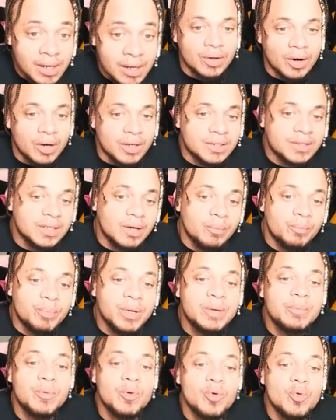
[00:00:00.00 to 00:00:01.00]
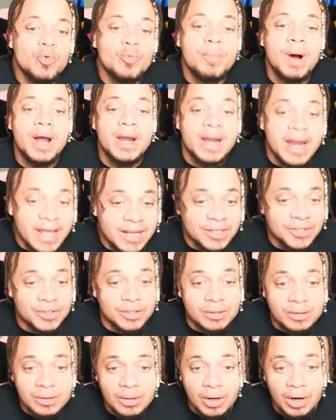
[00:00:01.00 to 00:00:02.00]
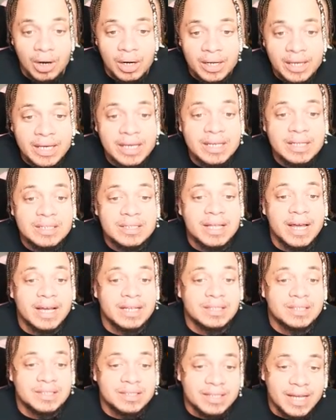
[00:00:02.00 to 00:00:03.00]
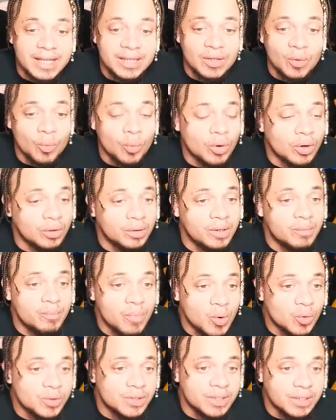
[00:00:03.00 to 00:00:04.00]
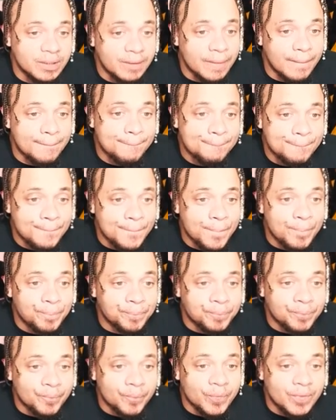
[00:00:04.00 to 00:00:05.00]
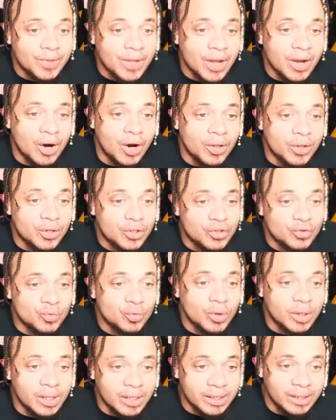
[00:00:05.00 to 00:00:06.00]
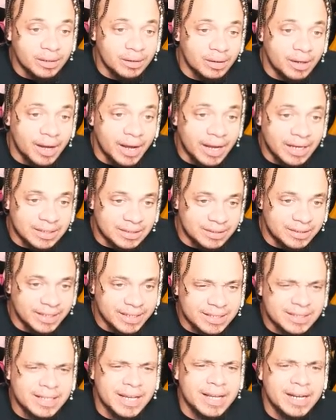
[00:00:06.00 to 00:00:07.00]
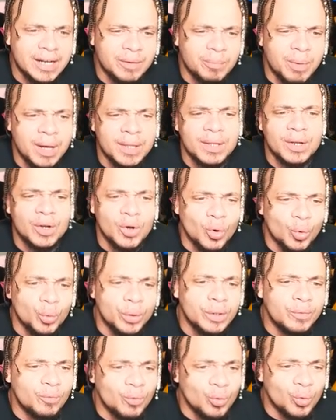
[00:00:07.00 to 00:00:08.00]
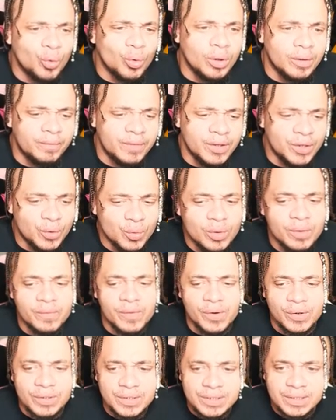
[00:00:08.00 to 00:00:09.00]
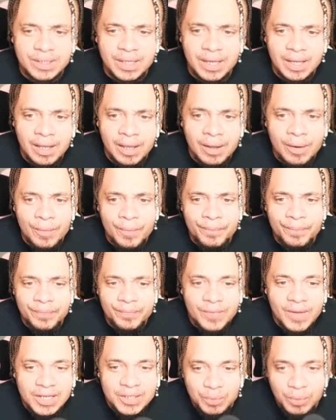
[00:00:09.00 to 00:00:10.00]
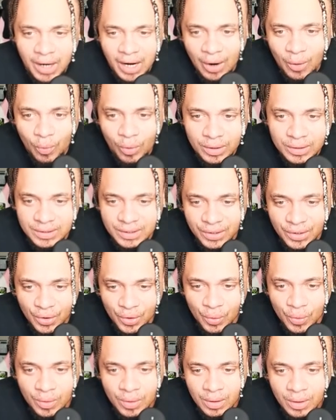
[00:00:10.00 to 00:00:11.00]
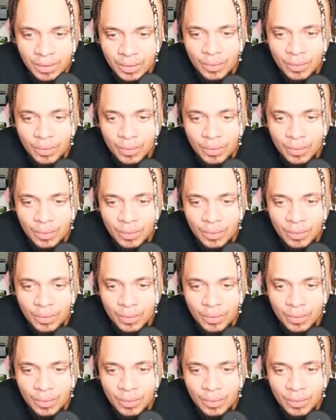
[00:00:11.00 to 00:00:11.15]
There are some people who by nature are keys that set the world in motion. They are the true elite, as dictated by the golden rule of the universe. That's what I want to know.